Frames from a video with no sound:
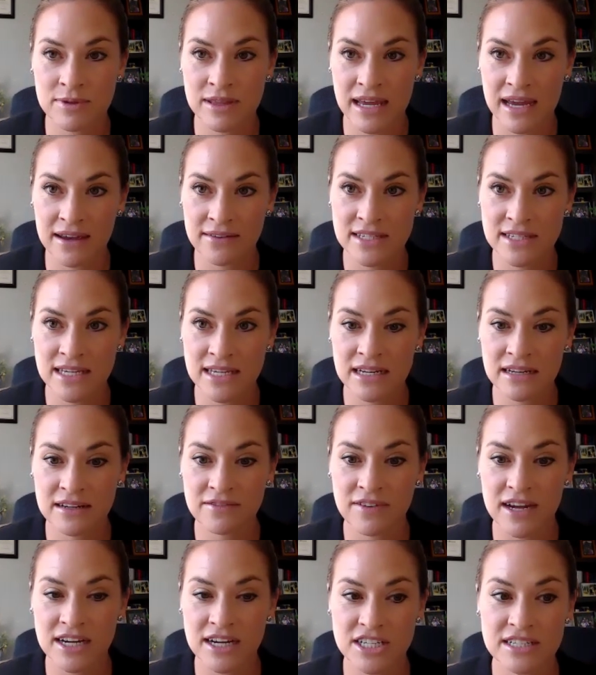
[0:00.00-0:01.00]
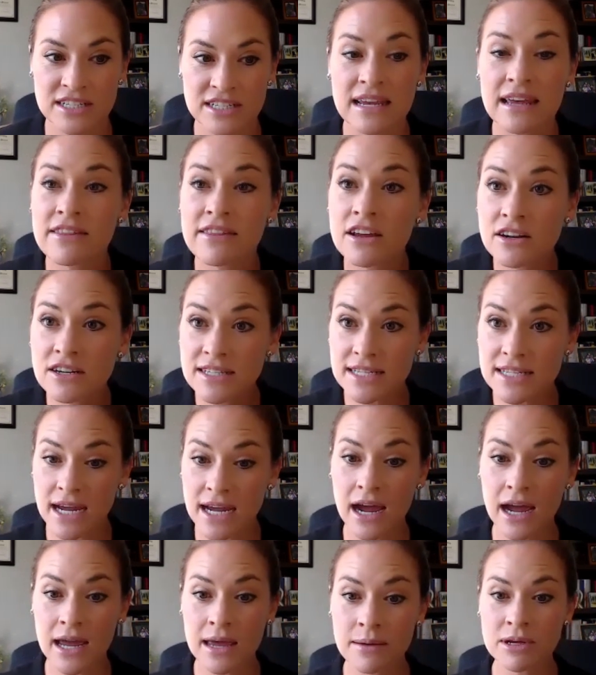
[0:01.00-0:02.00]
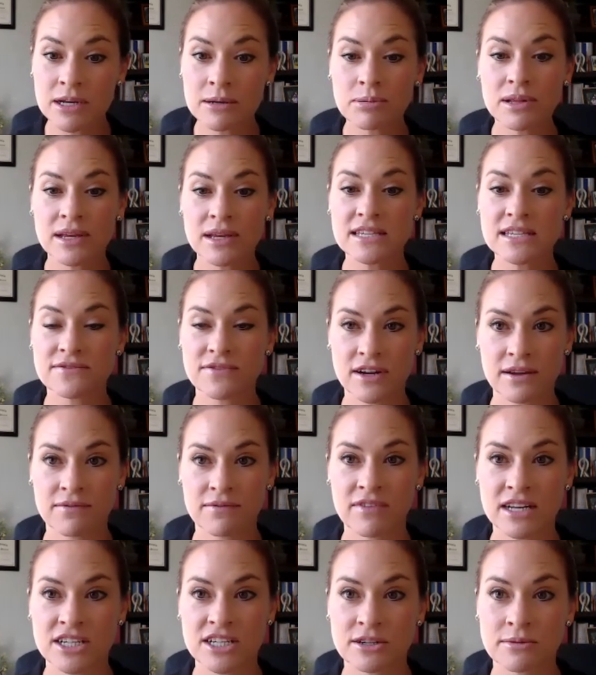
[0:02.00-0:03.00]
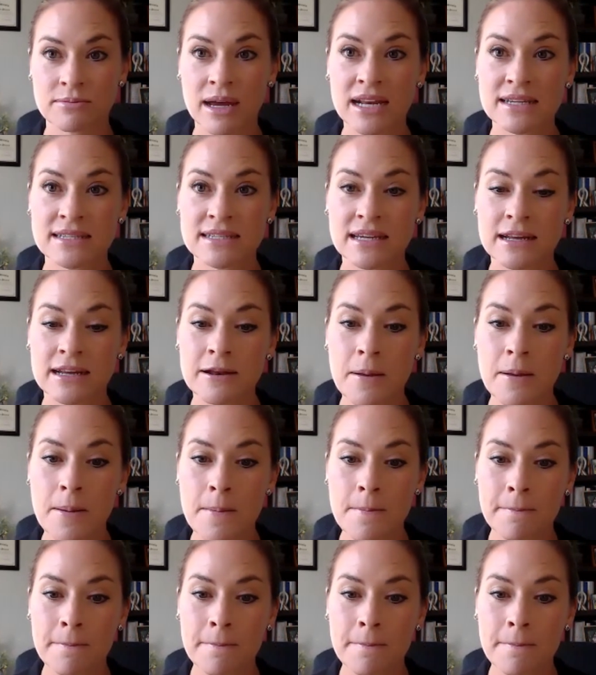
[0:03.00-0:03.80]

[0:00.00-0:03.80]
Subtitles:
when they have skin infections. And there is a time and a place for conventional medicine,